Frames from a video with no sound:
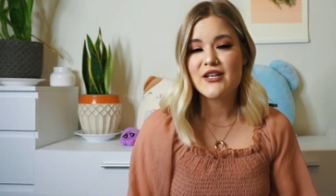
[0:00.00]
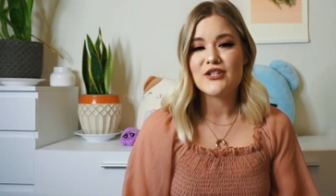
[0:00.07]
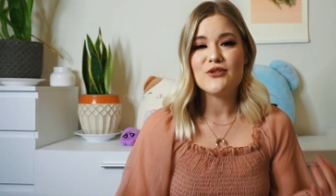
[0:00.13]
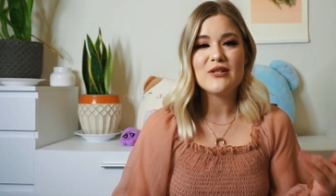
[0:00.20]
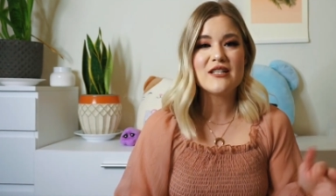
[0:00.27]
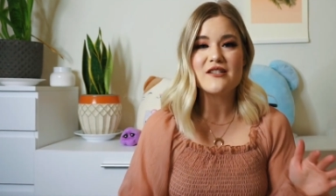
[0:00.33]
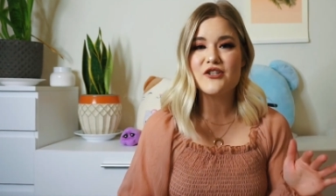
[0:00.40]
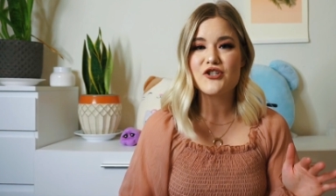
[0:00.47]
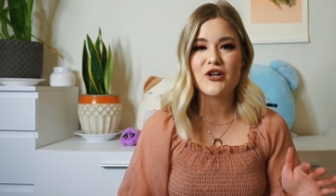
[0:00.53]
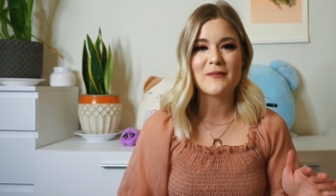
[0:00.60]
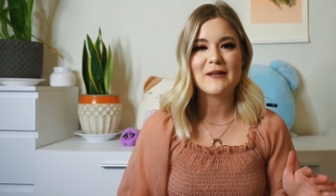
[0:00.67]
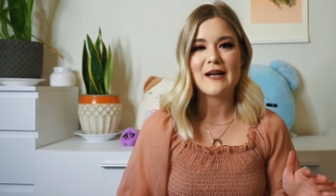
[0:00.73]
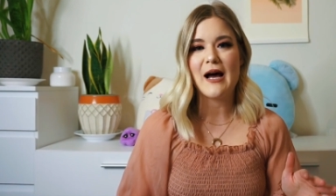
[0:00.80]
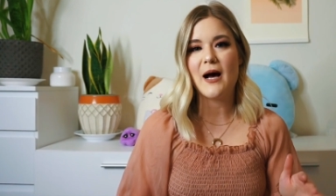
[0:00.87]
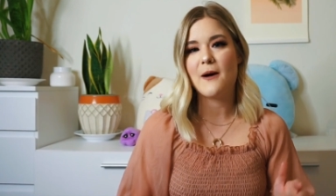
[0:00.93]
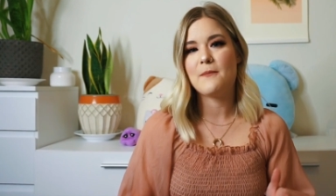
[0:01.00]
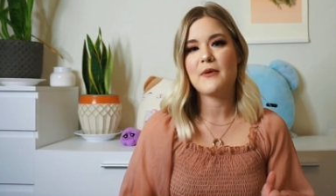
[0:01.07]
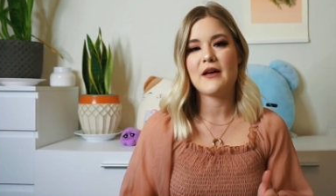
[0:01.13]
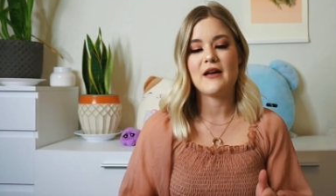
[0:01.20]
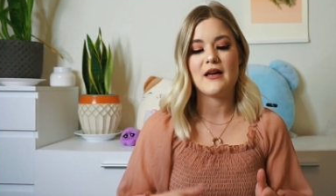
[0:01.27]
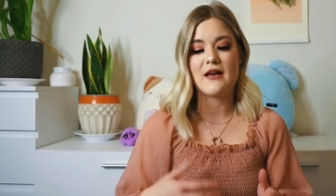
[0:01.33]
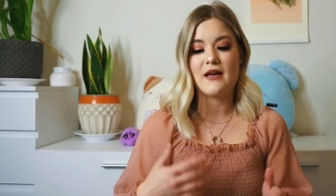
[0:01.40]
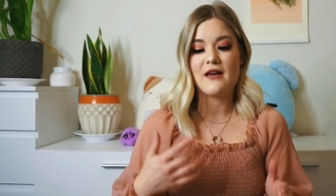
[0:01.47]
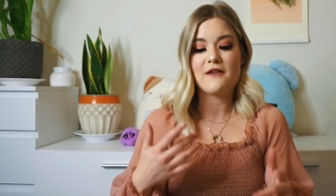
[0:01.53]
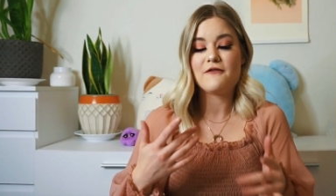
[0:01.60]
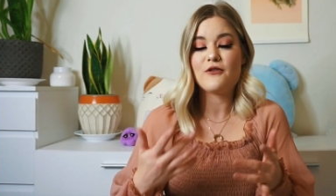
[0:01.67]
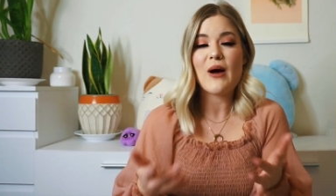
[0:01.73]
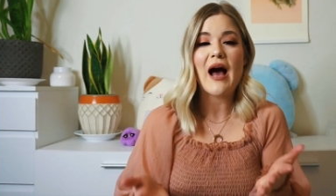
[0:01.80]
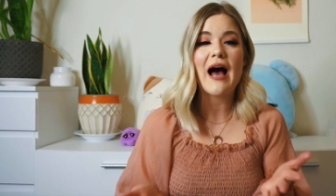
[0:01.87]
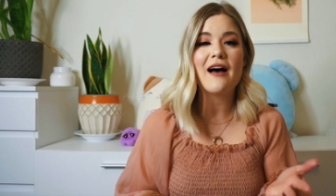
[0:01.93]
You need to trim it up. If
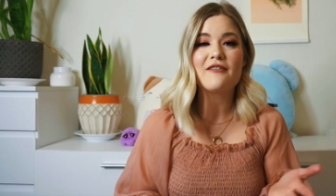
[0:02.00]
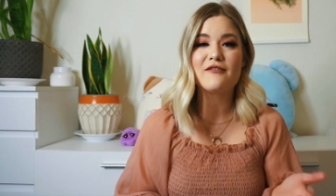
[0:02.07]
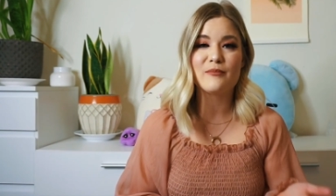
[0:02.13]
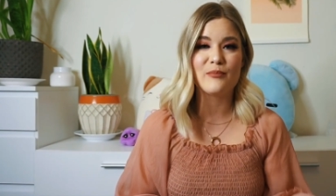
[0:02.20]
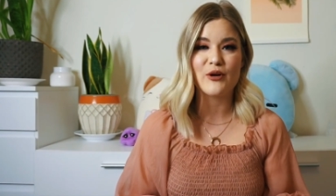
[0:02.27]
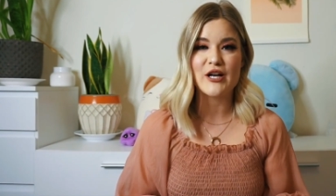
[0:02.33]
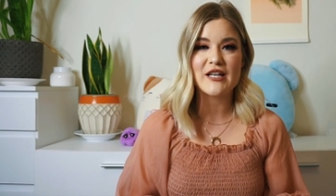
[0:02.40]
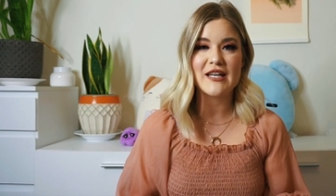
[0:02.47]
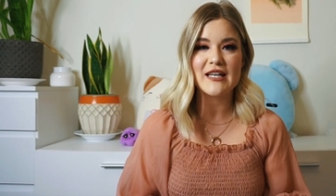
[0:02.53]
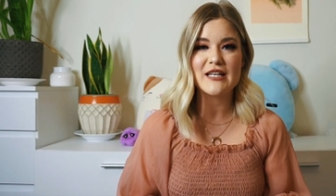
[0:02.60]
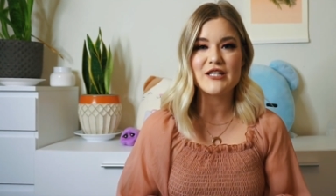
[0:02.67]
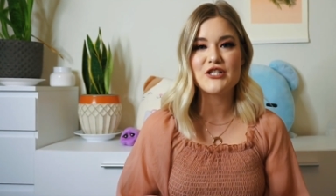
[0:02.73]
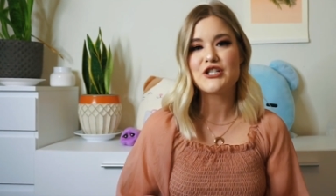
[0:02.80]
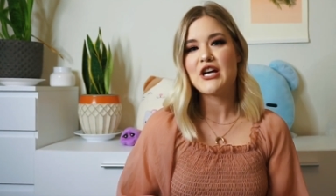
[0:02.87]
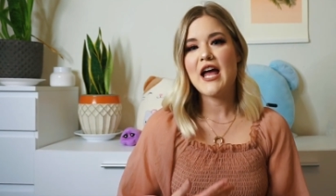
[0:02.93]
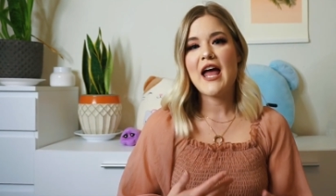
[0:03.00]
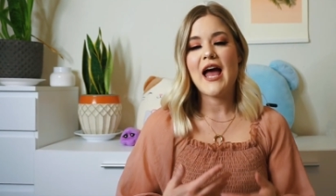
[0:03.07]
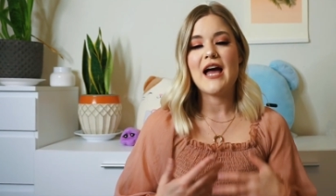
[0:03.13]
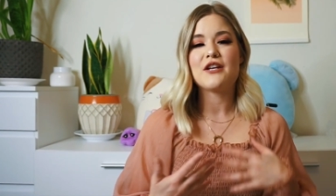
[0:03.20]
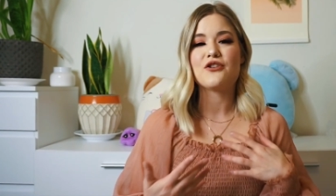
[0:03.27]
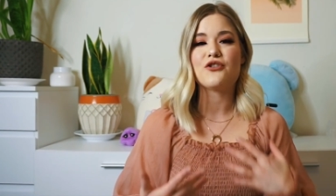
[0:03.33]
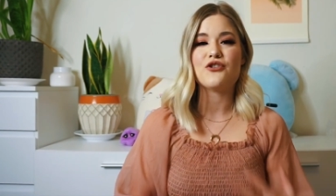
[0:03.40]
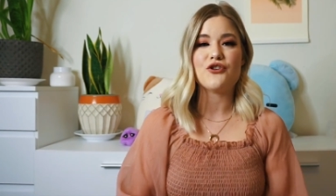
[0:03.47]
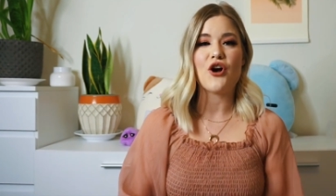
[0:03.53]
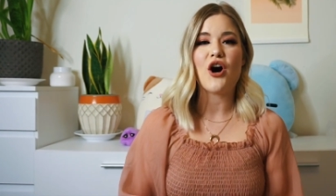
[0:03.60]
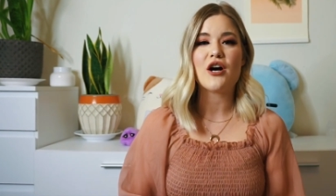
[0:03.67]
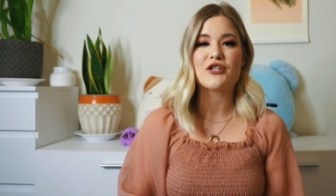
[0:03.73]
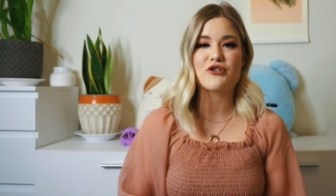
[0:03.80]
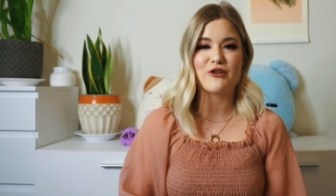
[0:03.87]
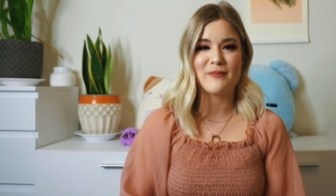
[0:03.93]
you have breakage and you're
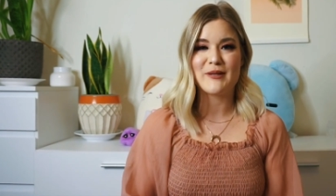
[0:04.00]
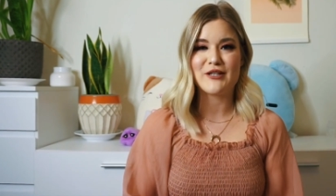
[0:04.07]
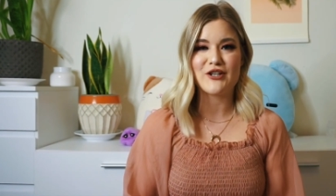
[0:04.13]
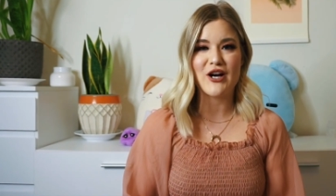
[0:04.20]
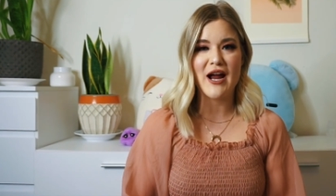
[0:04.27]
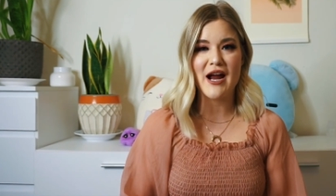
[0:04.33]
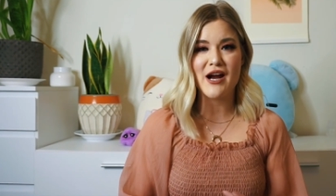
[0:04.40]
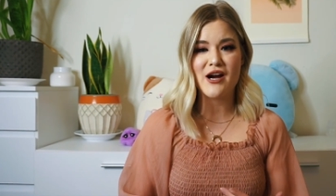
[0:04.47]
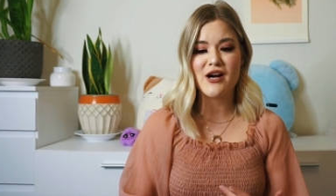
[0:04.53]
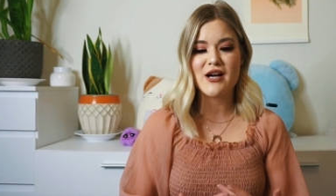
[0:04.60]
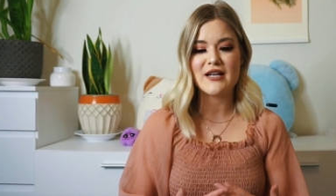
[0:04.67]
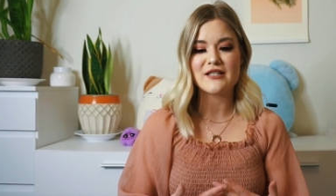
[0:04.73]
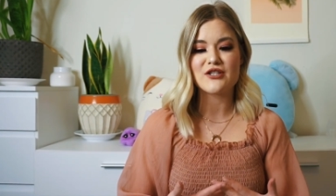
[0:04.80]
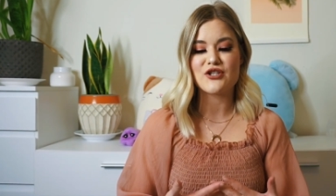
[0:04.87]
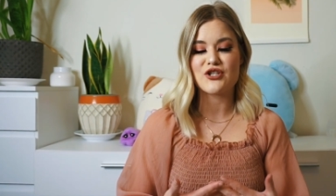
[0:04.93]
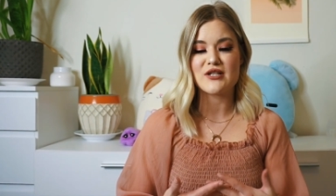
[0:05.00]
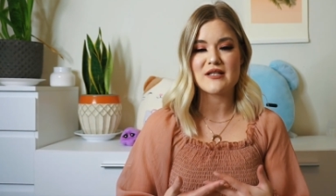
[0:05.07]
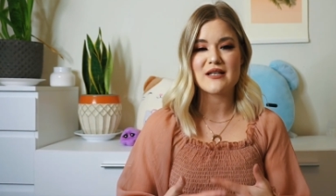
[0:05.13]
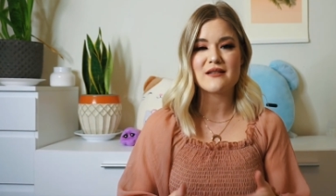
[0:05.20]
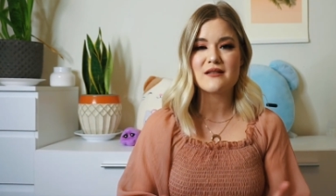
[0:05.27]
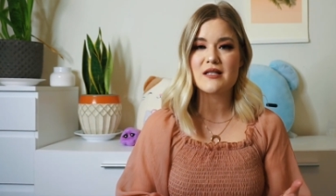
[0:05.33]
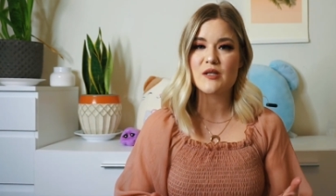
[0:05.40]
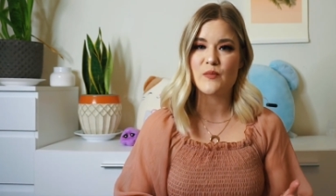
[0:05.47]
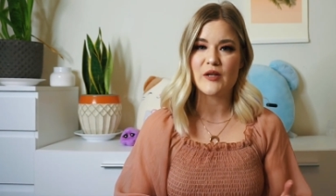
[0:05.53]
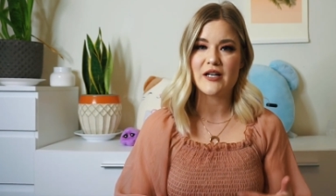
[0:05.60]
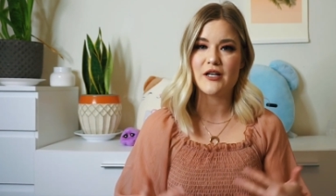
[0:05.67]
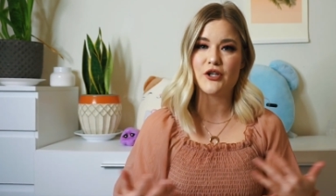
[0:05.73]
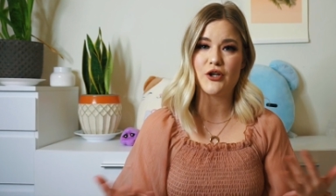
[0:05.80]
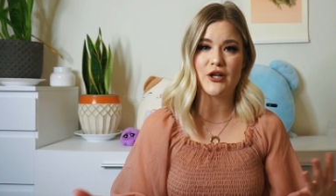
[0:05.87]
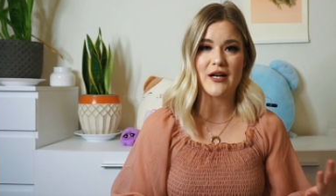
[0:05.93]
not trimming your hair, it's just gonna
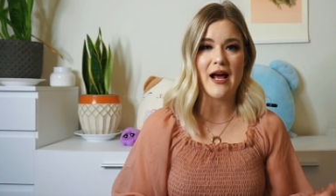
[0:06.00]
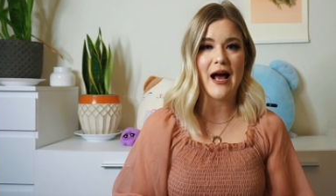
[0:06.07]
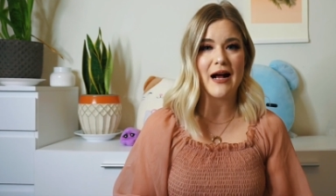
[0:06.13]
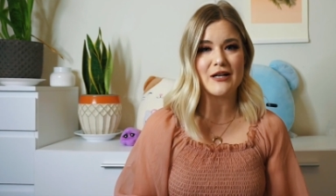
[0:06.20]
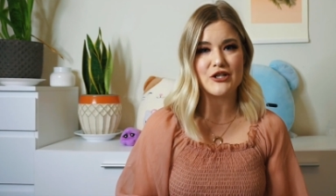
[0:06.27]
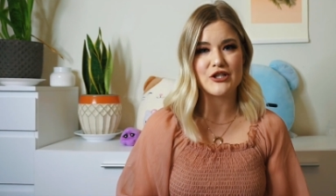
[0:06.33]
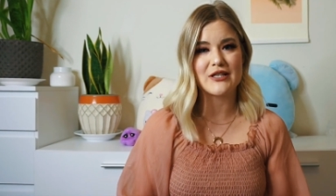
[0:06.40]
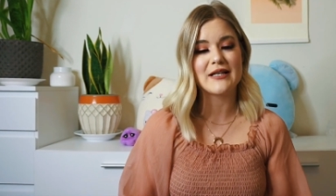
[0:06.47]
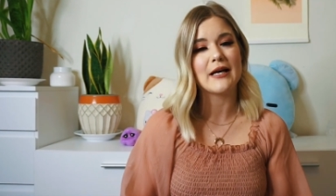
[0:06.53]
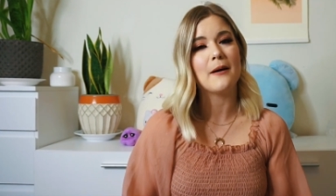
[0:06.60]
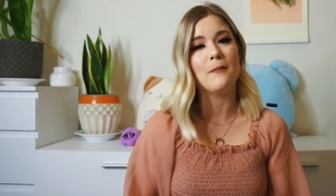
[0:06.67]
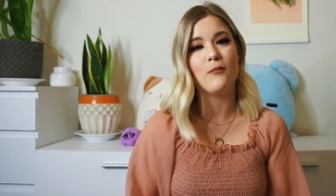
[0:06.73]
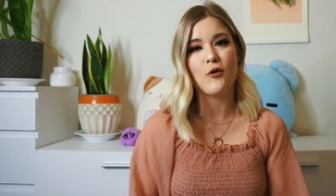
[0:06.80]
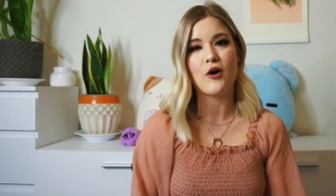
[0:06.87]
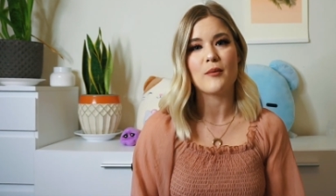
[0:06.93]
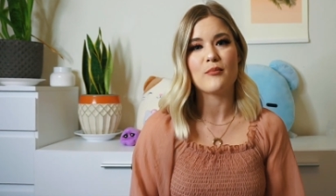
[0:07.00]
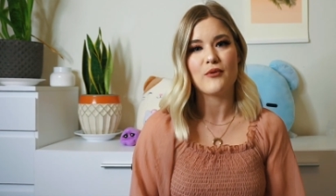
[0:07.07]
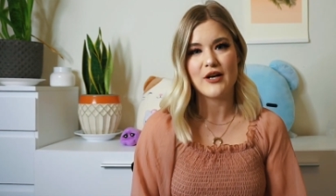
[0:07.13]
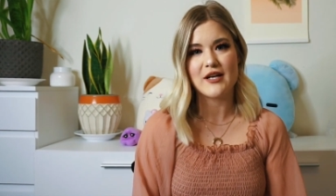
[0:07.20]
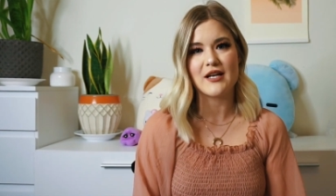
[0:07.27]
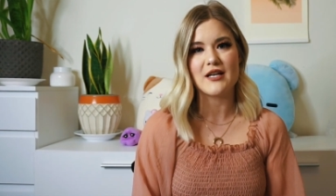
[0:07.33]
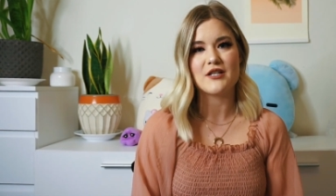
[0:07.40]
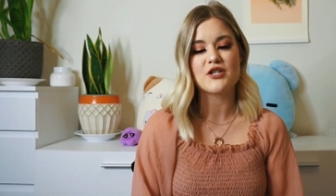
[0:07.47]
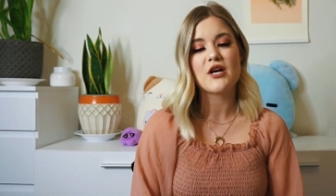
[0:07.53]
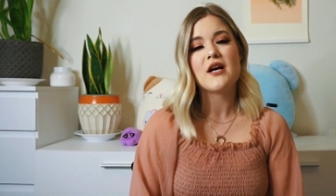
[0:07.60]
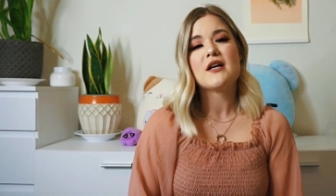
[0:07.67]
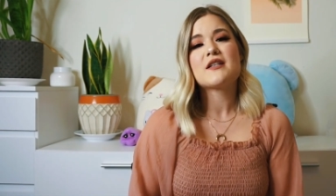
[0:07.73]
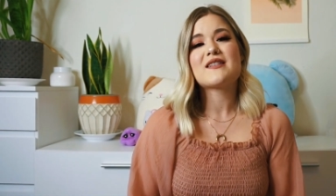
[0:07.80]
split and you're gonna actually get more breakage.